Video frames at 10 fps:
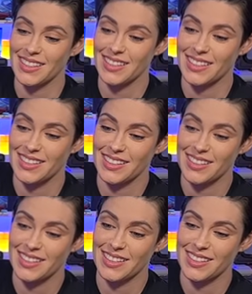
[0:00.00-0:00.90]

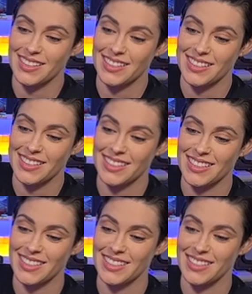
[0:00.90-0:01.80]

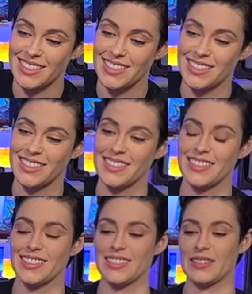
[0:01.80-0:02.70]

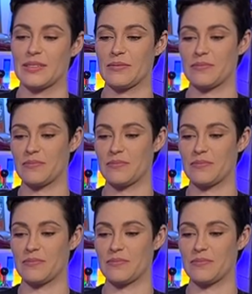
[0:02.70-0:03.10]
(not speaking)